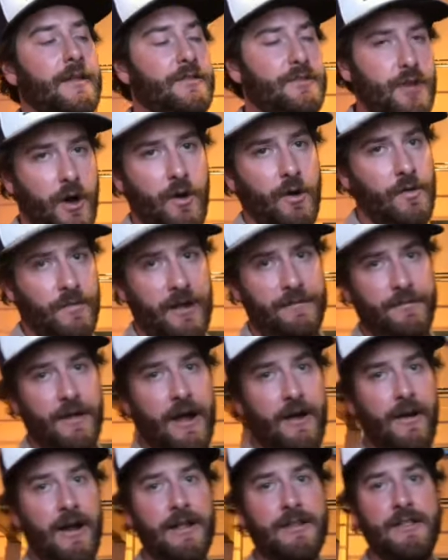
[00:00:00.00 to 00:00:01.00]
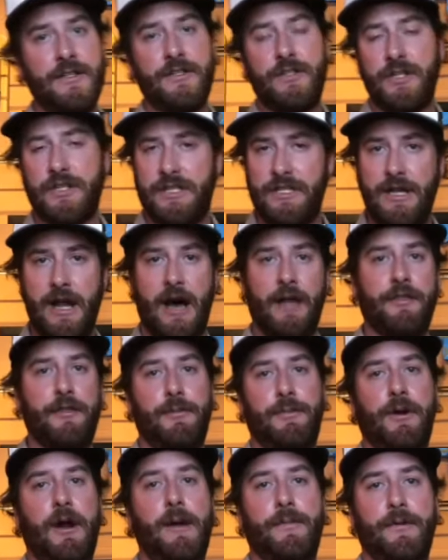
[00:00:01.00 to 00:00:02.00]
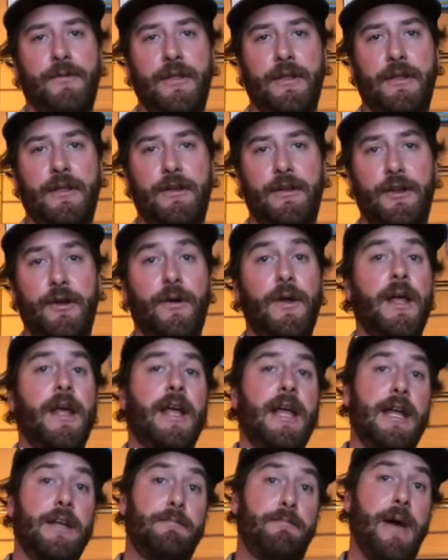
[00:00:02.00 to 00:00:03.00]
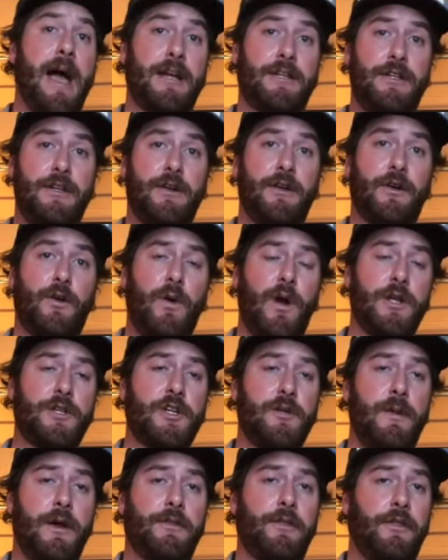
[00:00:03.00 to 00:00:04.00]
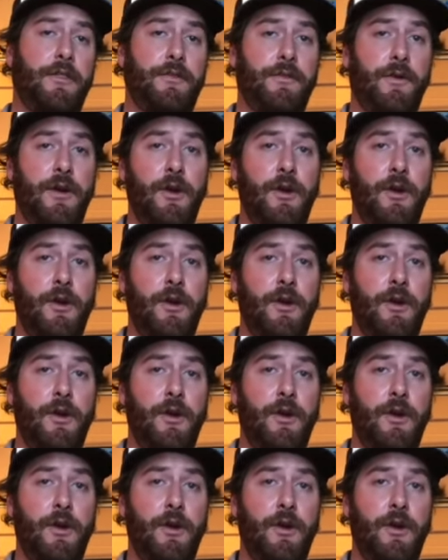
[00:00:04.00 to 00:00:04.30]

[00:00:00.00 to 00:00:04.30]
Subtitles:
Don't overline fly rods. It's just not the proper thing to do. And back to your question about the